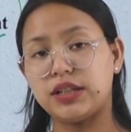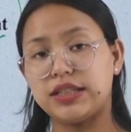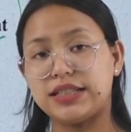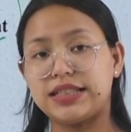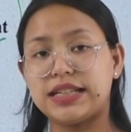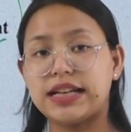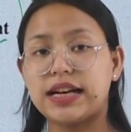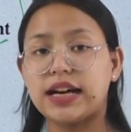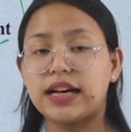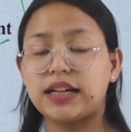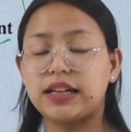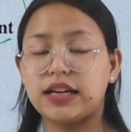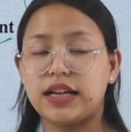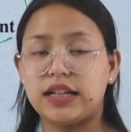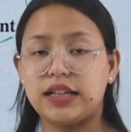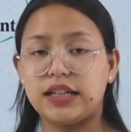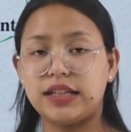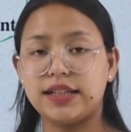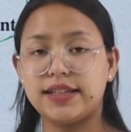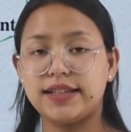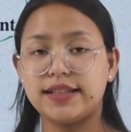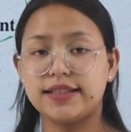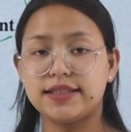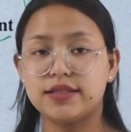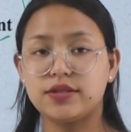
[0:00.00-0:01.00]
halise kanana
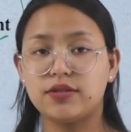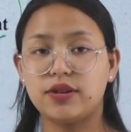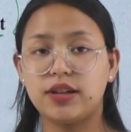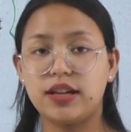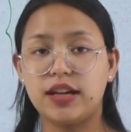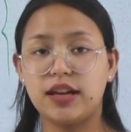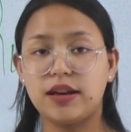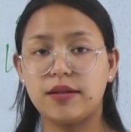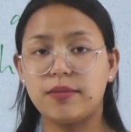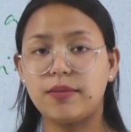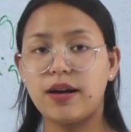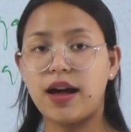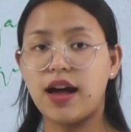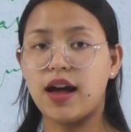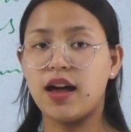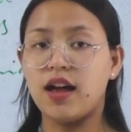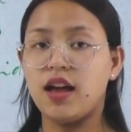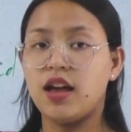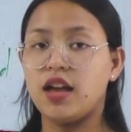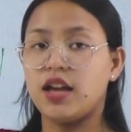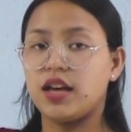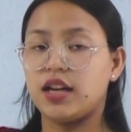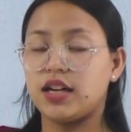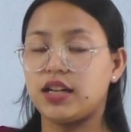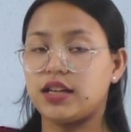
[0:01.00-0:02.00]
increase to haleba
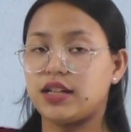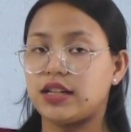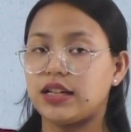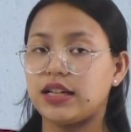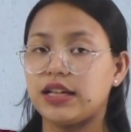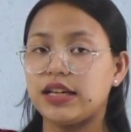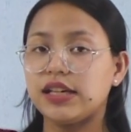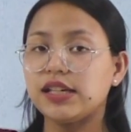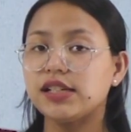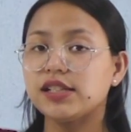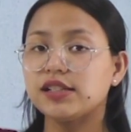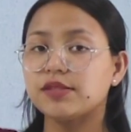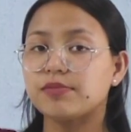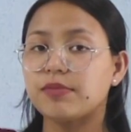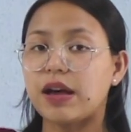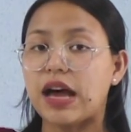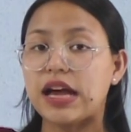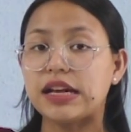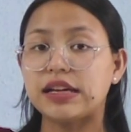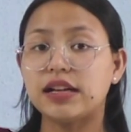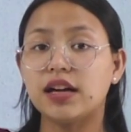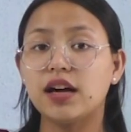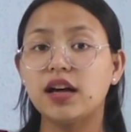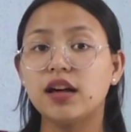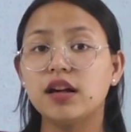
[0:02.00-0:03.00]
it is
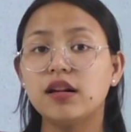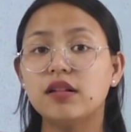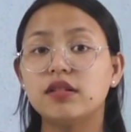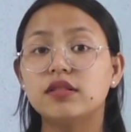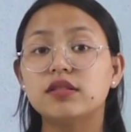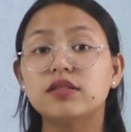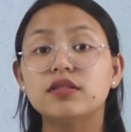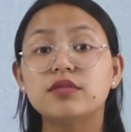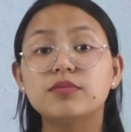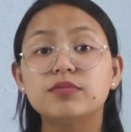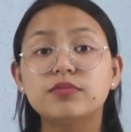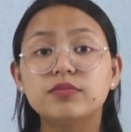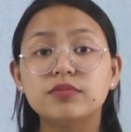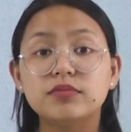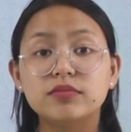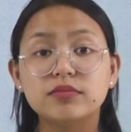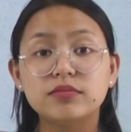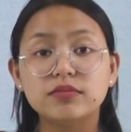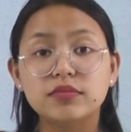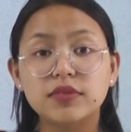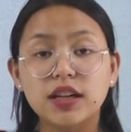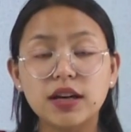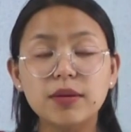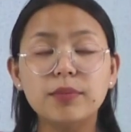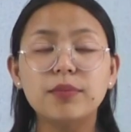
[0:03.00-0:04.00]
by the
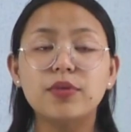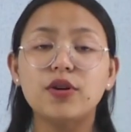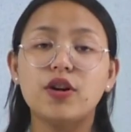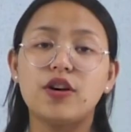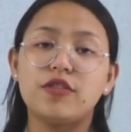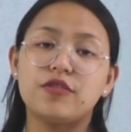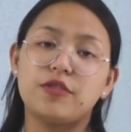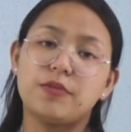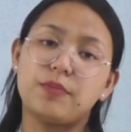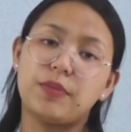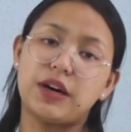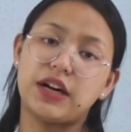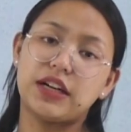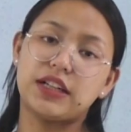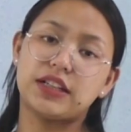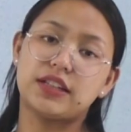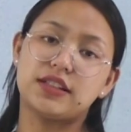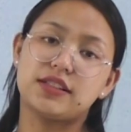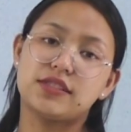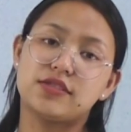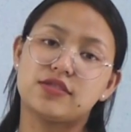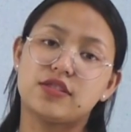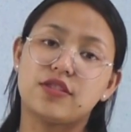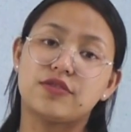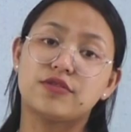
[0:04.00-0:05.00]
number of the
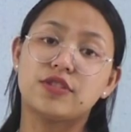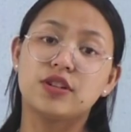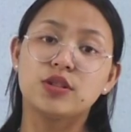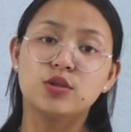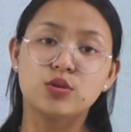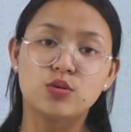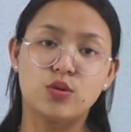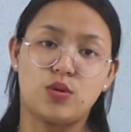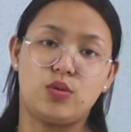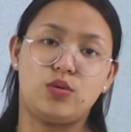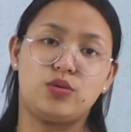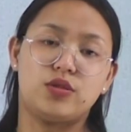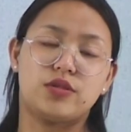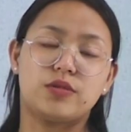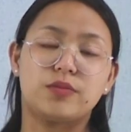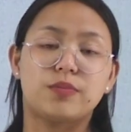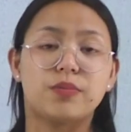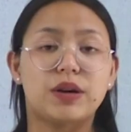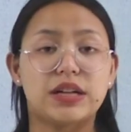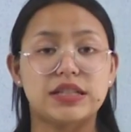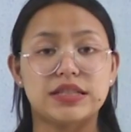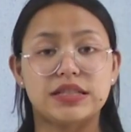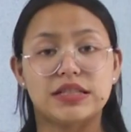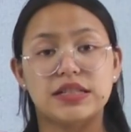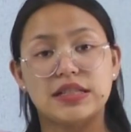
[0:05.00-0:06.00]
particles of the solute
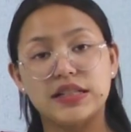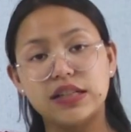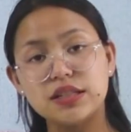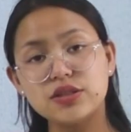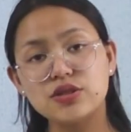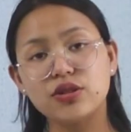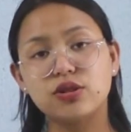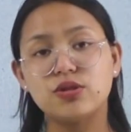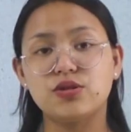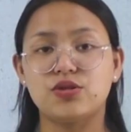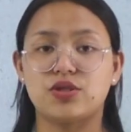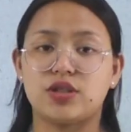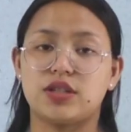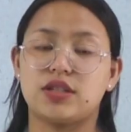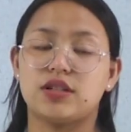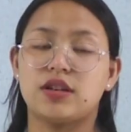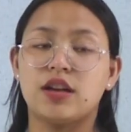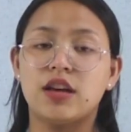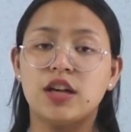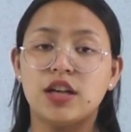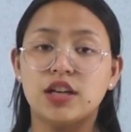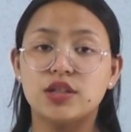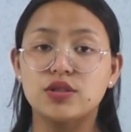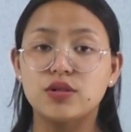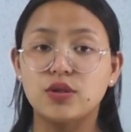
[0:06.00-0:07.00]
present in the solution.
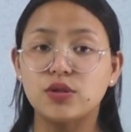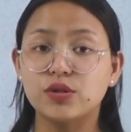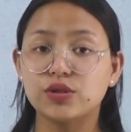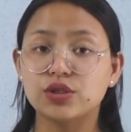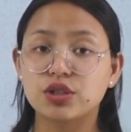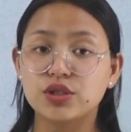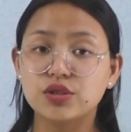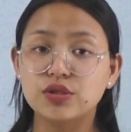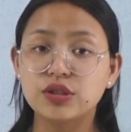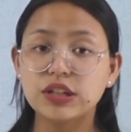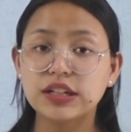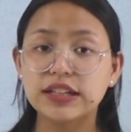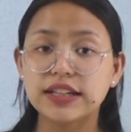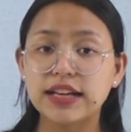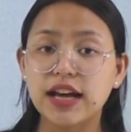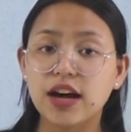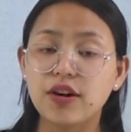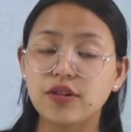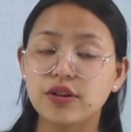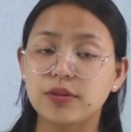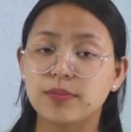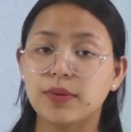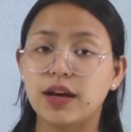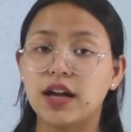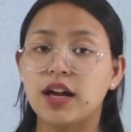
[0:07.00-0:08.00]
solution duna
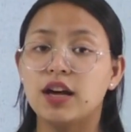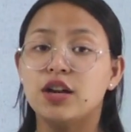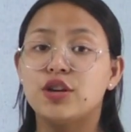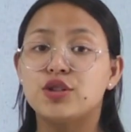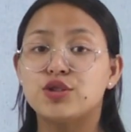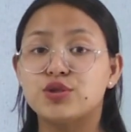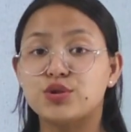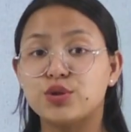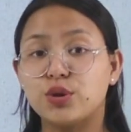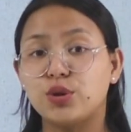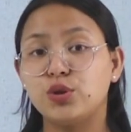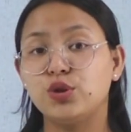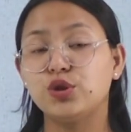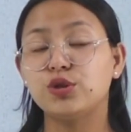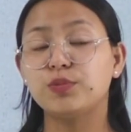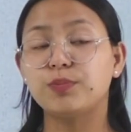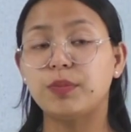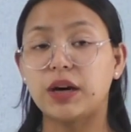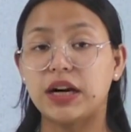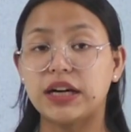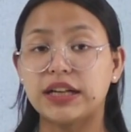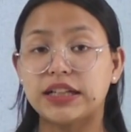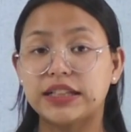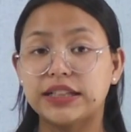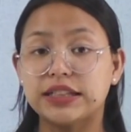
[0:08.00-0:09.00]
yauriba solute
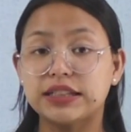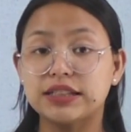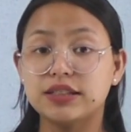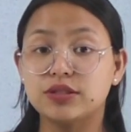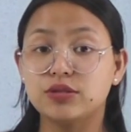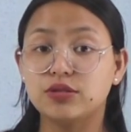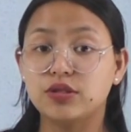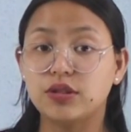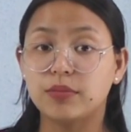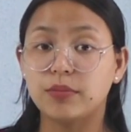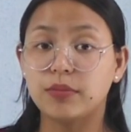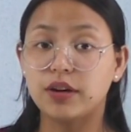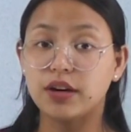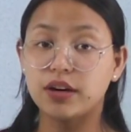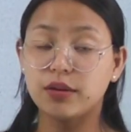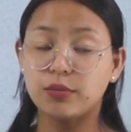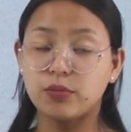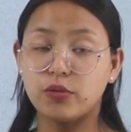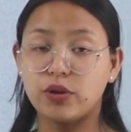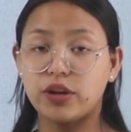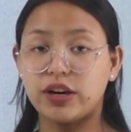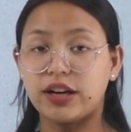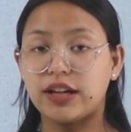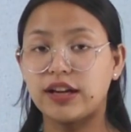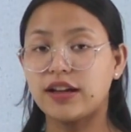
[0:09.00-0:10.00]
particle duna
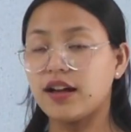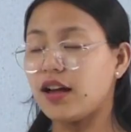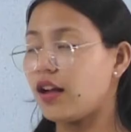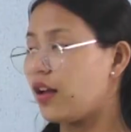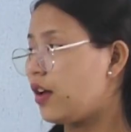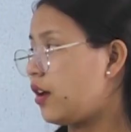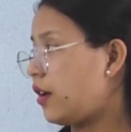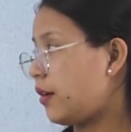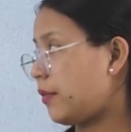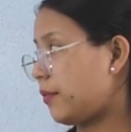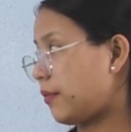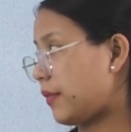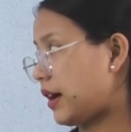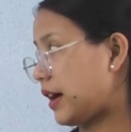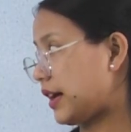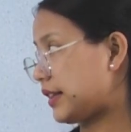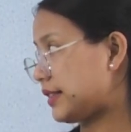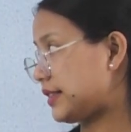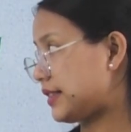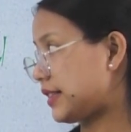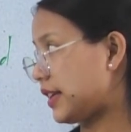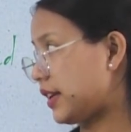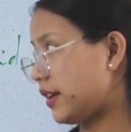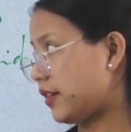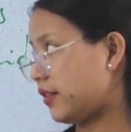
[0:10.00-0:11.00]
maram oraga
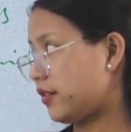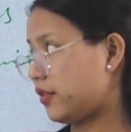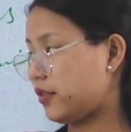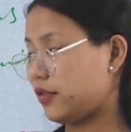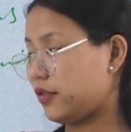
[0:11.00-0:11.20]
mase